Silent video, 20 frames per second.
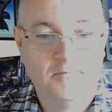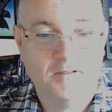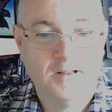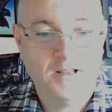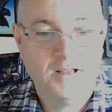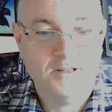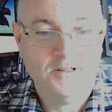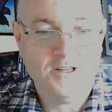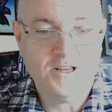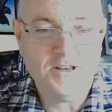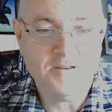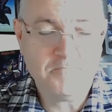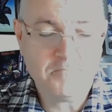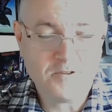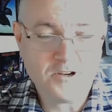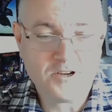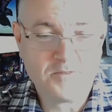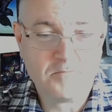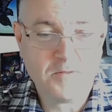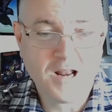Didn't
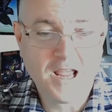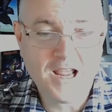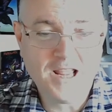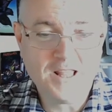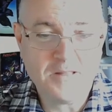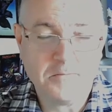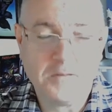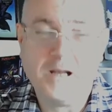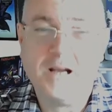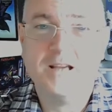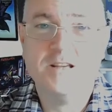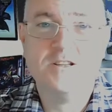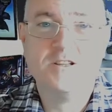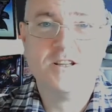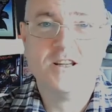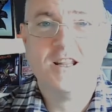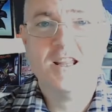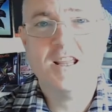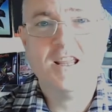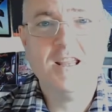just play the bass,
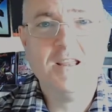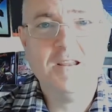he